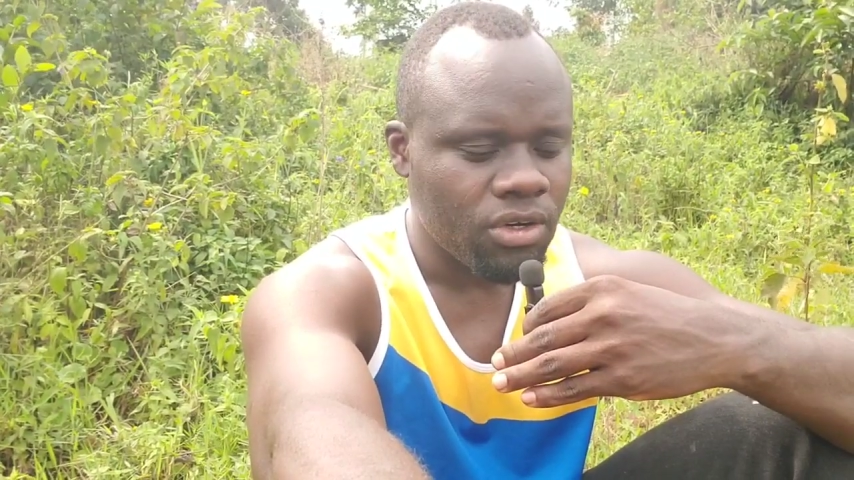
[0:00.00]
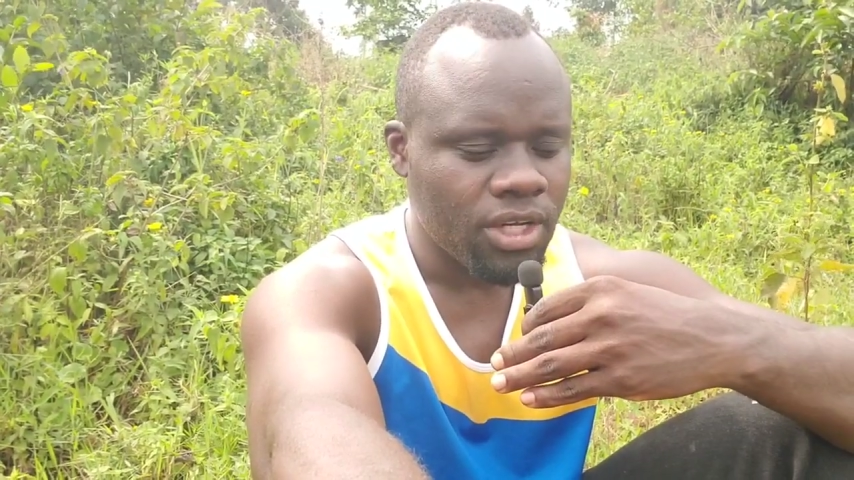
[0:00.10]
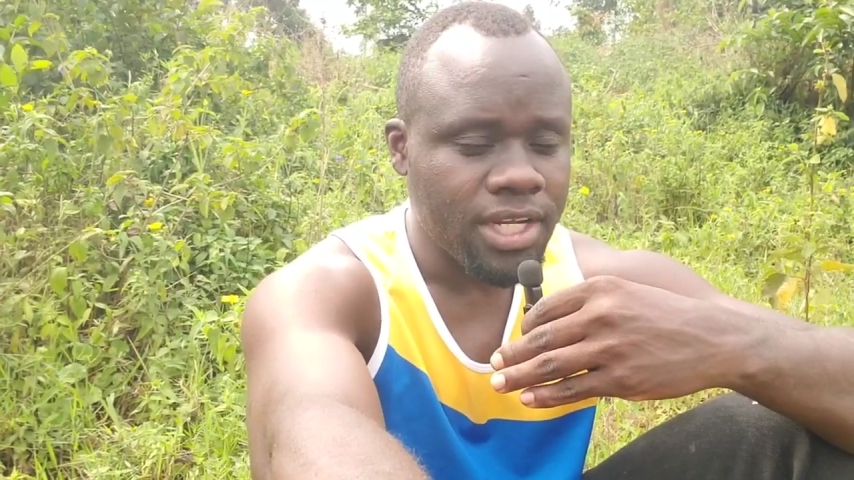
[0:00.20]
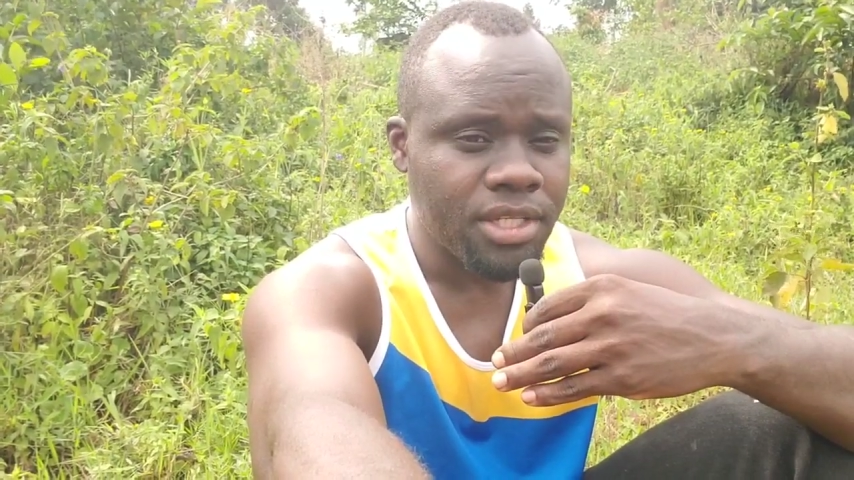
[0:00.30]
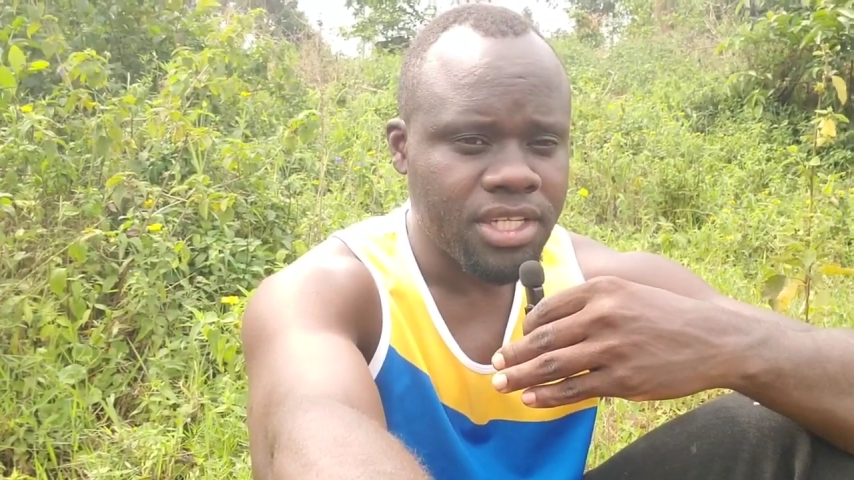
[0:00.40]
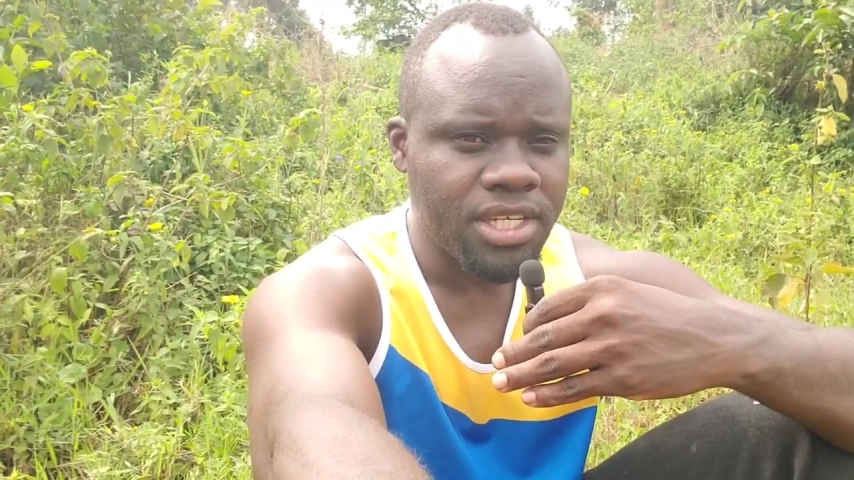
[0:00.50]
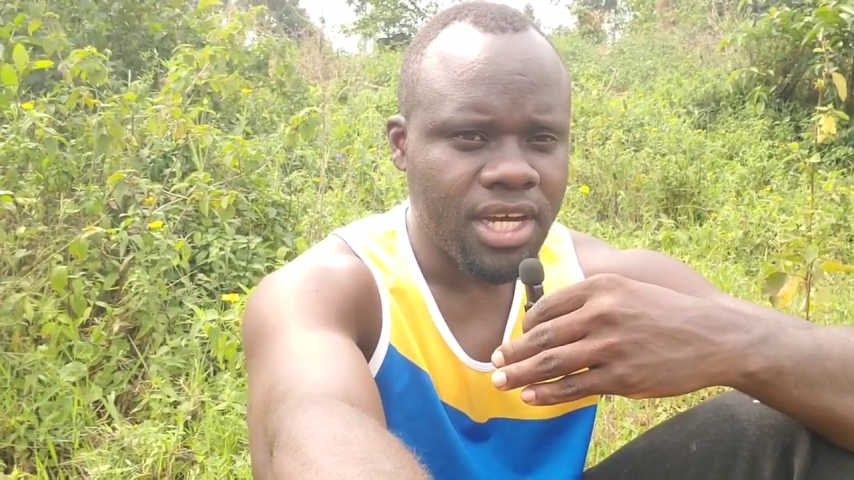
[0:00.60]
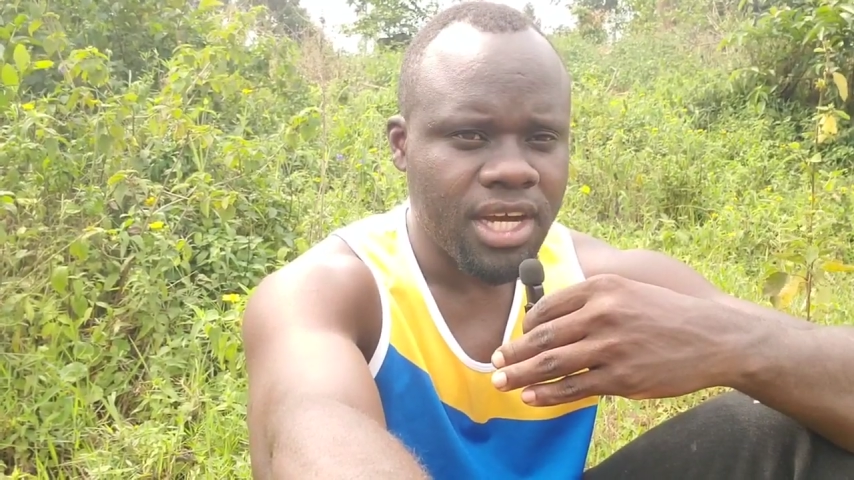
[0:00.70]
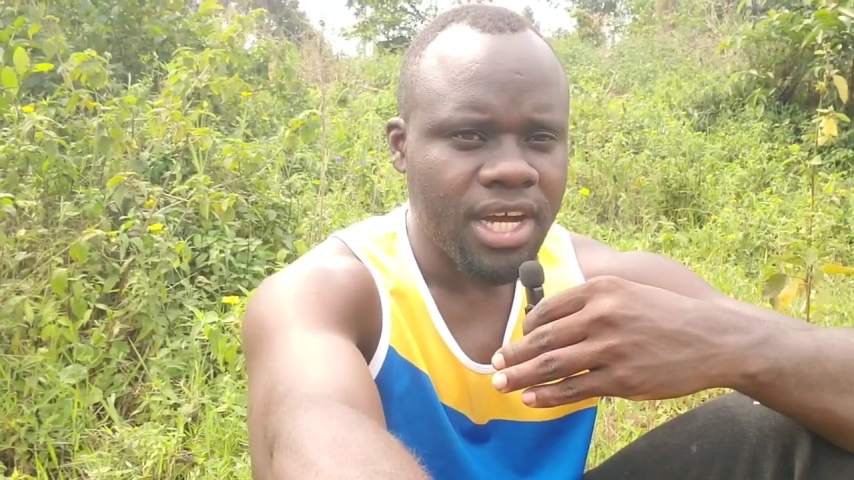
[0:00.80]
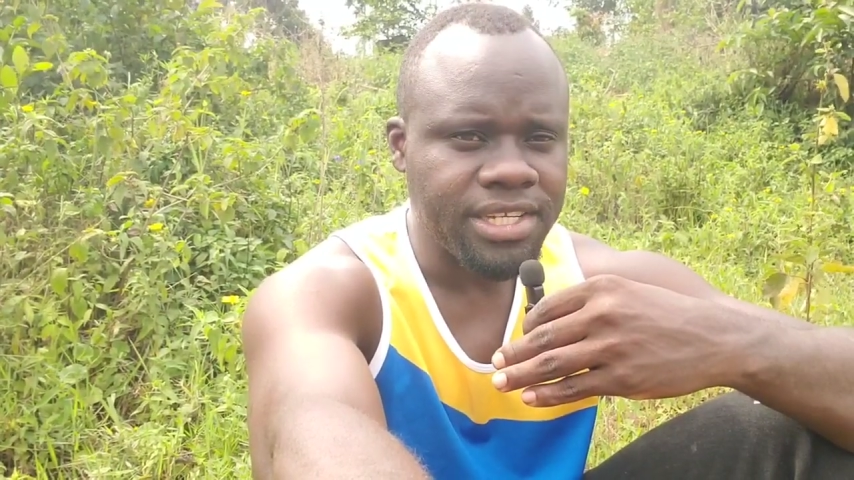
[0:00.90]
That is
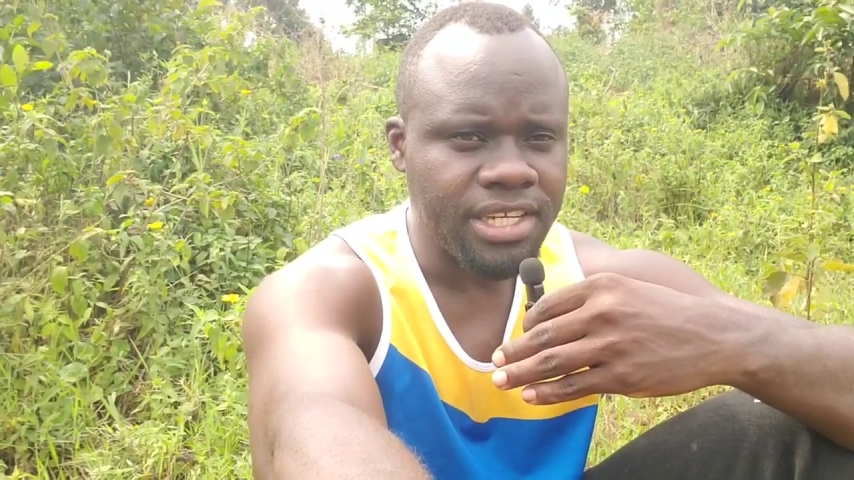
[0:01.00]
a, a